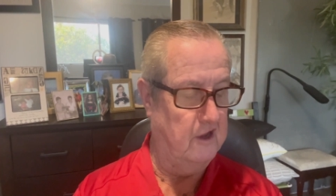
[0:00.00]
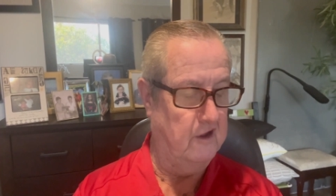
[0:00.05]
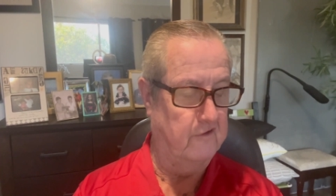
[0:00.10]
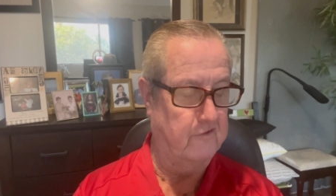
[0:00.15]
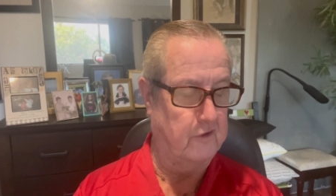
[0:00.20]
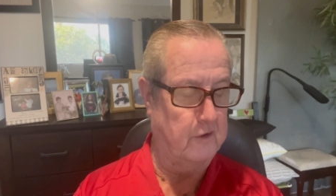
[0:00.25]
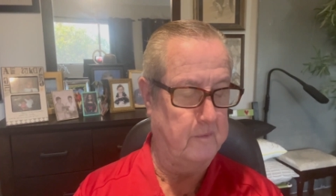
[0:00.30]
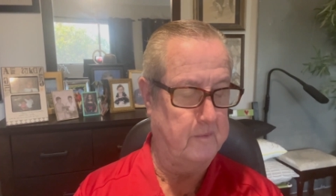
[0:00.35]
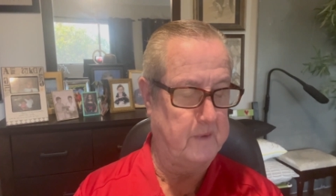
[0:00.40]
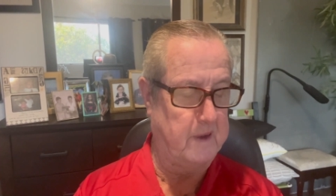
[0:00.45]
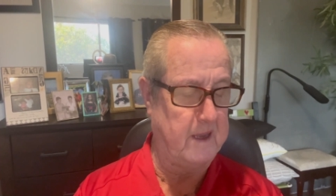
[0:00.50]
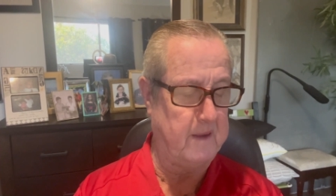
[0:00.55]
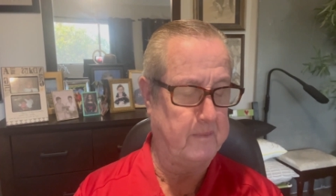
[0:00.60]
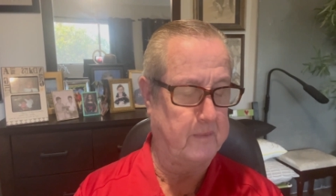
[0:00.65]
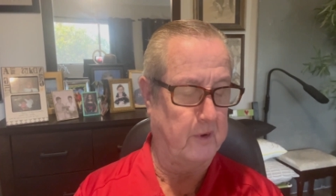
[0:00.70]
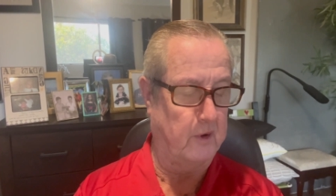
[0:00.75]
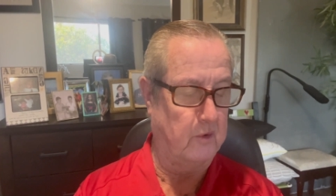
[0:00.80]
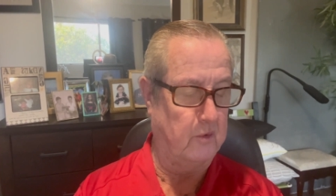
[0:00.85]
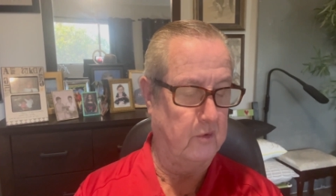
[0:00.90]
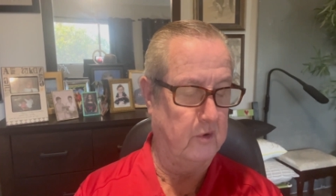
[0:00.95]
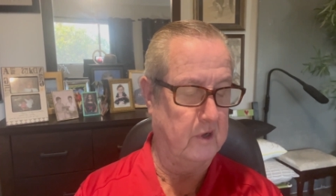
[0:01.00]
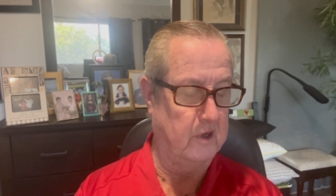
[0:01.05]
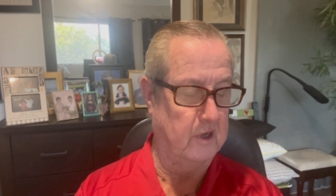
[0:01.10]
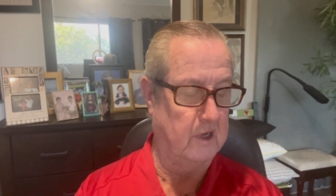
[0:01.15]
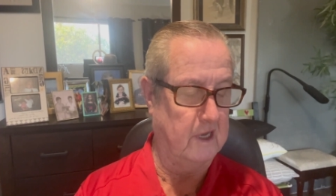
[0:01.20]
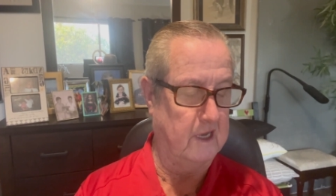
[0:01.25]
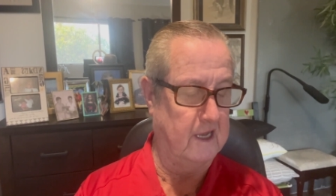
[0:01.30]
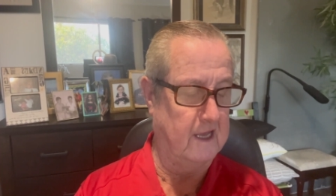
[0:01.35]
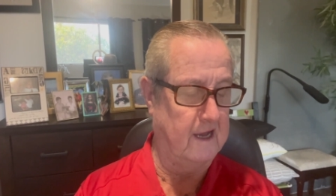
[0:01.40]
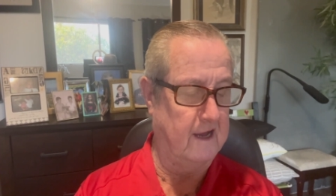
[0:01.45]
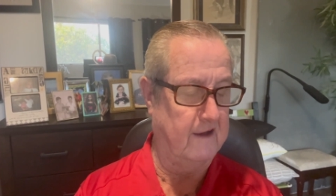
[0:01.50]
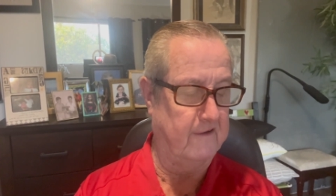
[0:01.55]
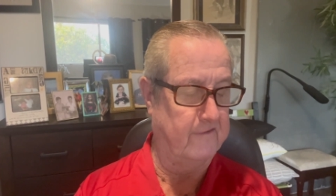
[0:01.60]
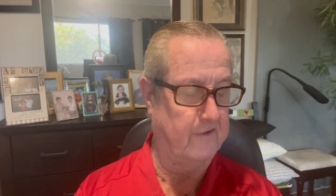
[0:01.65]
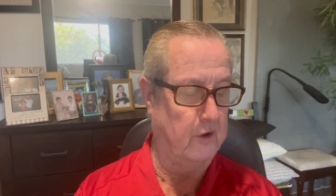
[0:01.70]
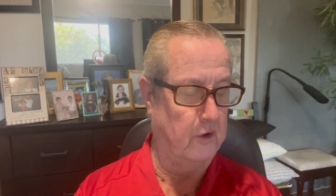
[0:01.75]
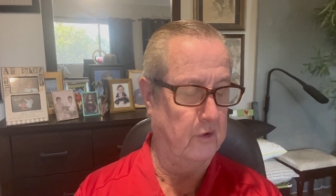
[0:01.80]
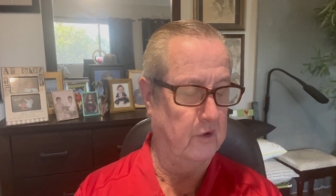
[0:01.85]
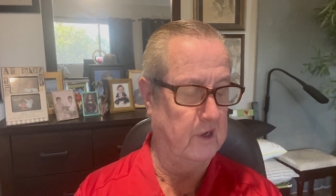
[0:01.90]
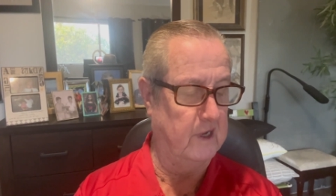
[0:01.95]
for people will love
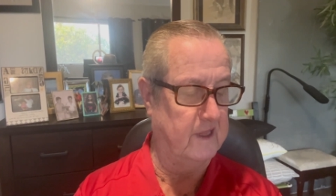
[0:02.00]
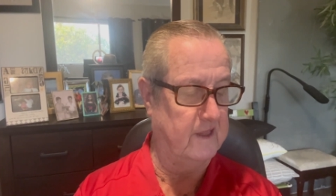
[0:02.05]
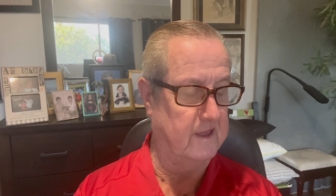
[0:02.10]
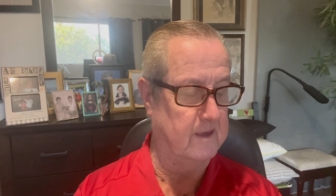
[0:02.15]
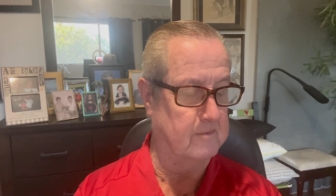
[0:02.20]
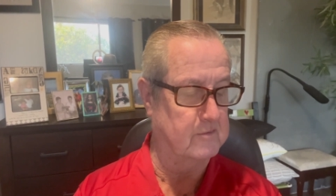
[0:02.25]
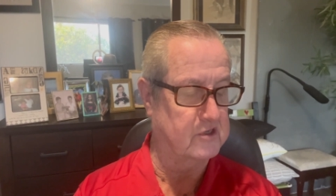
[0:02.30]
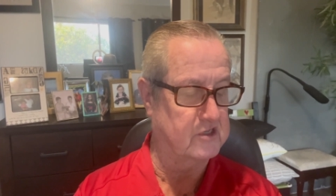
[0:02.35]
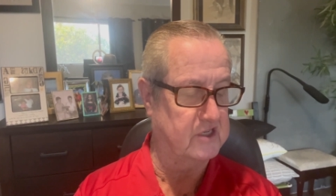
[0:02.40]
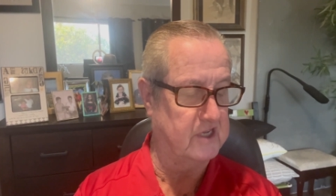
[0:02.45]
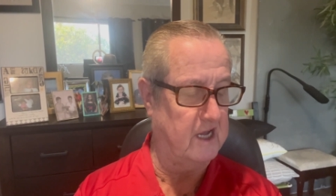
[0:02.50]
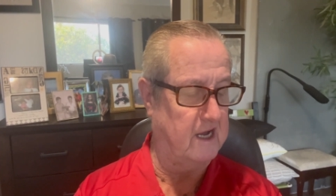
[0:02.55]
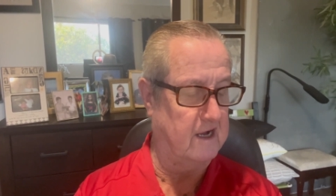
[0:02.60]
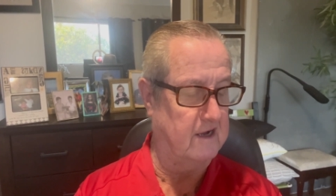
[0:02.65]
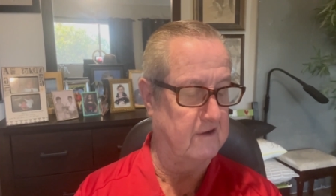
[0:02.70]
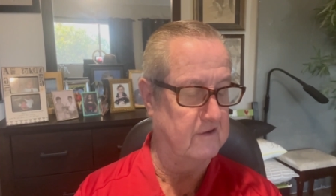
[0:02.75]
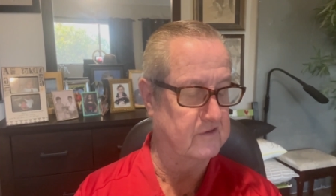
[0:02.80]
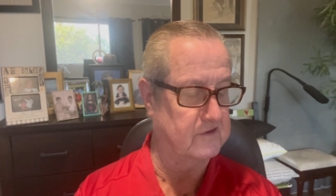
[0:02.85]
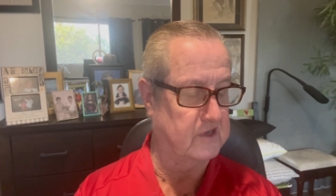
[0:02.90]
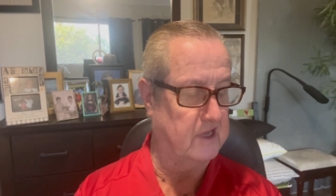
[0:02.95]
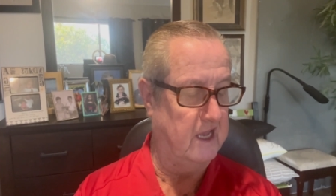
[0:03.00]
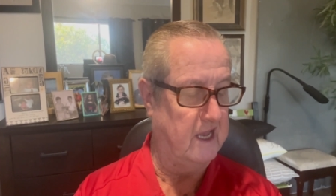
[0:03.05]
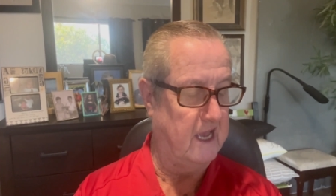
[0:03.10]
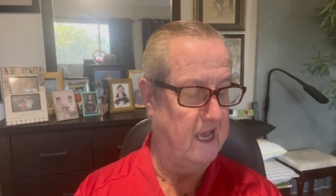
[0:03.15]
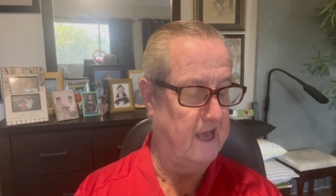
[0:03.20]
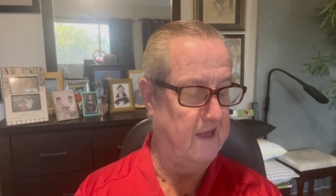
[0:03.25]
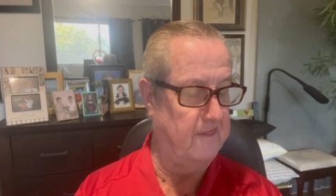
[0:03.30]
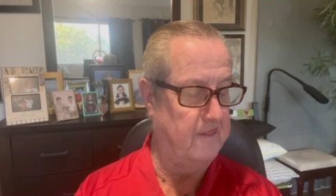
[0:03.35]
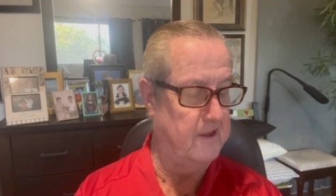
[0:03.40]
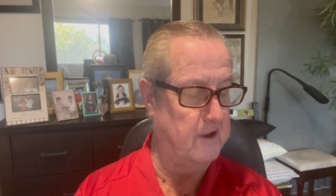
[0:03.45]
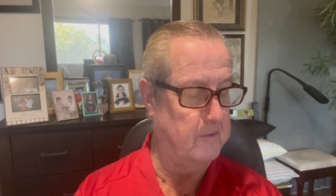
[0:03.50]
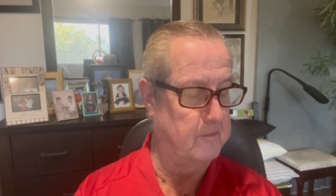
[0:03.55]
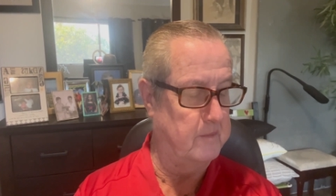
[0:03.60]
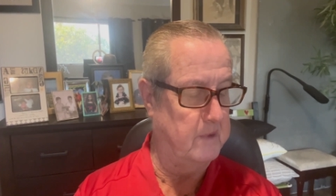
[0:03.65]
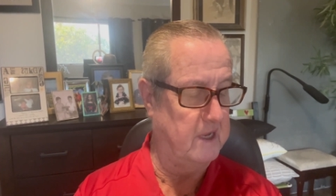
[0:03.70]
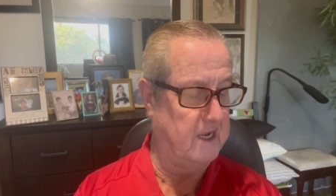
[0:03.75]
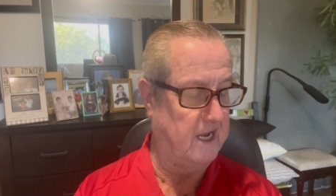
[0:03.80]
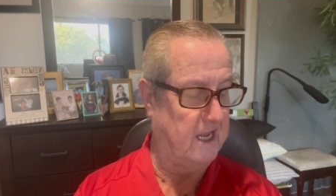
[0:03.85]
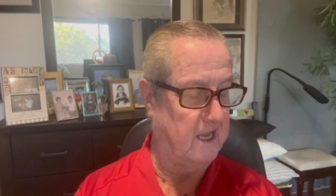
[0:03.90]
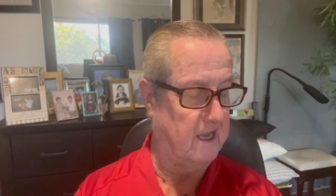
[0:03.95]
only themselves and their
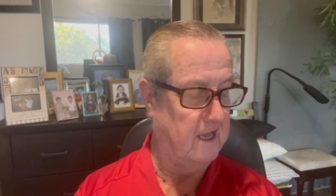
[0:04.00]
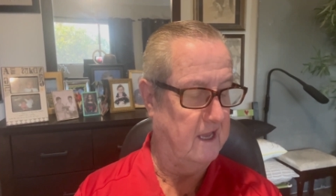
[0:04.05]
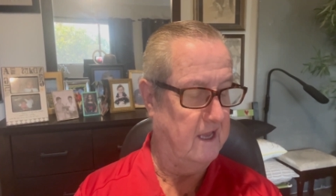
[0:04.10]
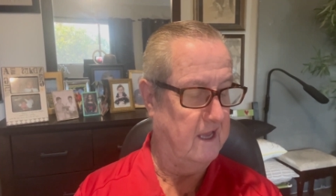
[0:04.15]
money.